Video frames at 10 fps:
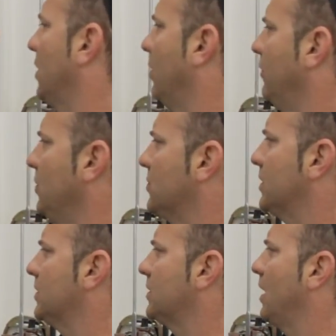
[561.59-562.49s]

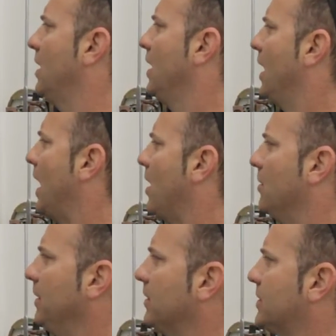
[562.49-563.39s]
fuses, hour
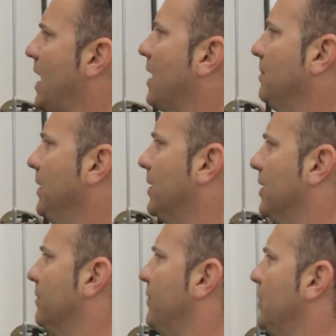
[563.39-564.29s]
meter, tach
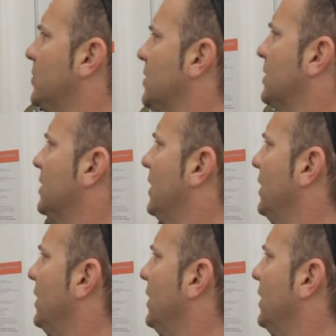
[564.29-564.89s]
meter, fuses, and then